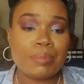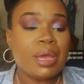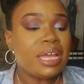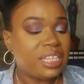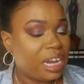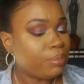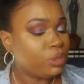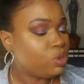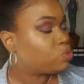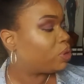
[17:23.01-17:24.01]
then I'm going to
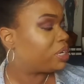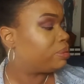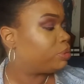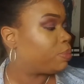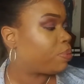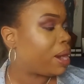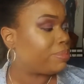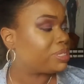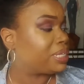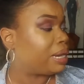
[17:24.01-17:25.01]
use one of them little
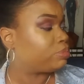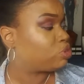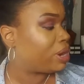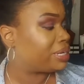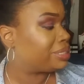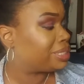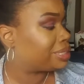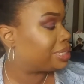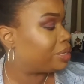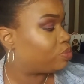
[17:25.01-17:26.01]
primers that I'm trying to
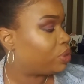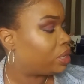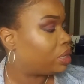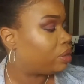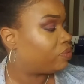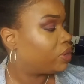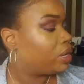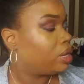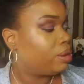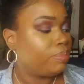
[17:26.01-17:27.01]
just get rid of
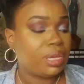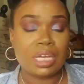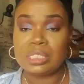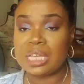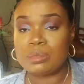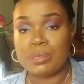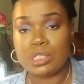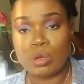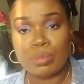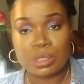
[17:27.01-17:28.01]
because I spent
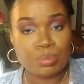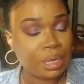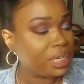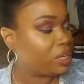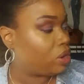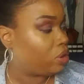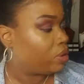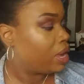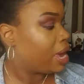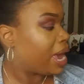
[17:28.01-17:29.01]
so much money on.
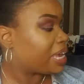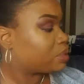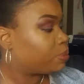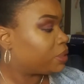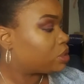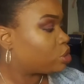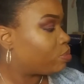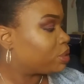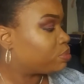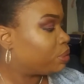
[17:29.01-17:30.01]
I spent so
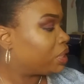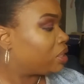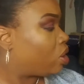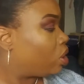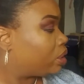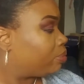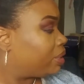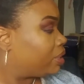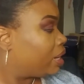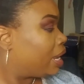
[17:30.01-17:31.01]
much money on them,
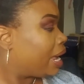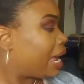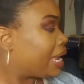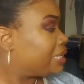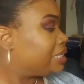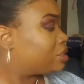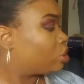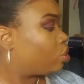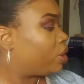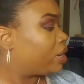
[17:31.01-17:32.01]
and I need to
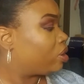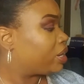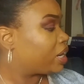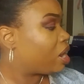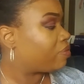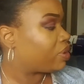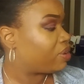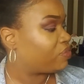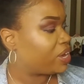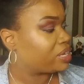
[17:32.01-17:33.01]
go ahead on that Cover
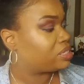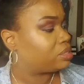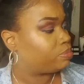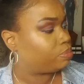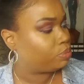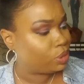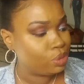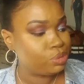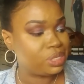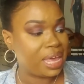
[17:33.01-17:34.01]
FX.
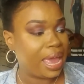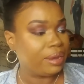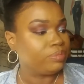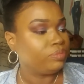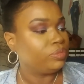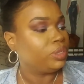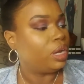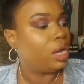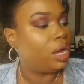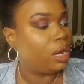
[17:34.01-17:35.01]
Use that.
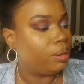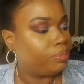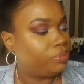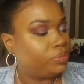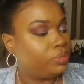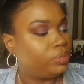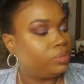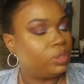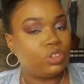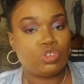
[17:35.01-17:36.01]

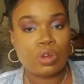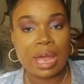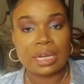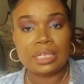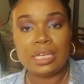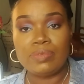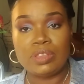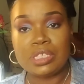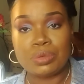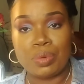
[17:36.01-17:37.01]
Try to give
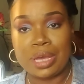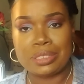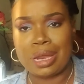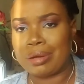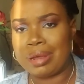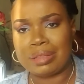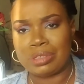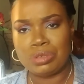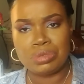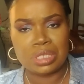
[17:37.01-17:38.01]
this away so I don't have to
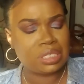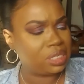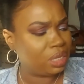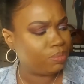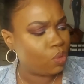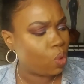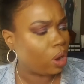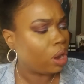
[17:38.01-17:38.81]
use this anymore.